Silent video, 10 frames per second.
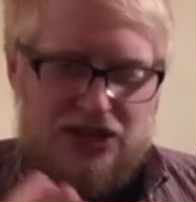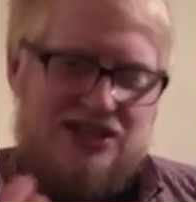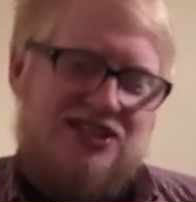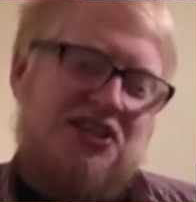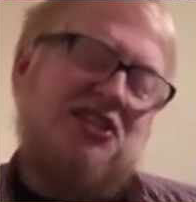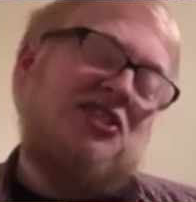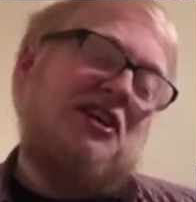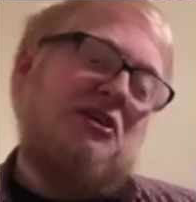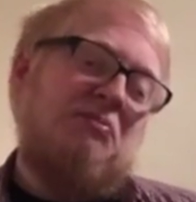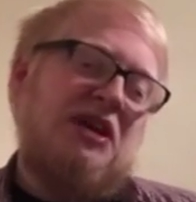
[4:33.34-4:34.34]
And it dies
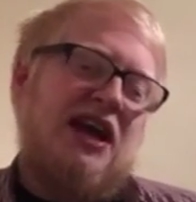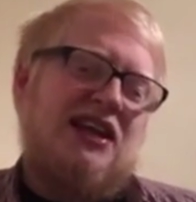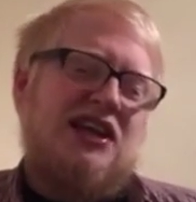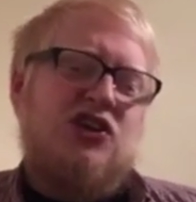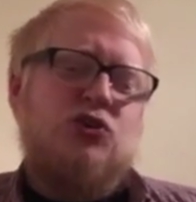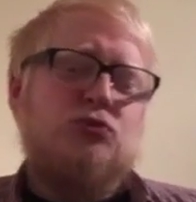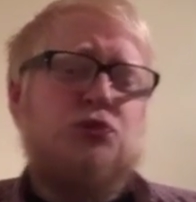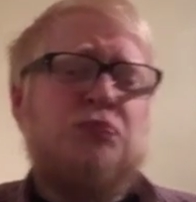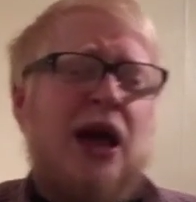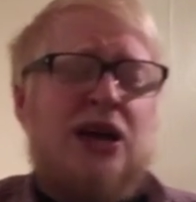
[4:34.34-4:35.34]
down a bit, and then it
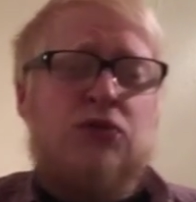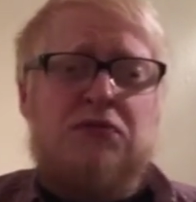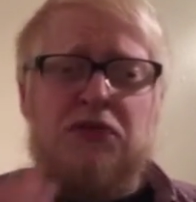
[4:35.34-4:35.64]
comes back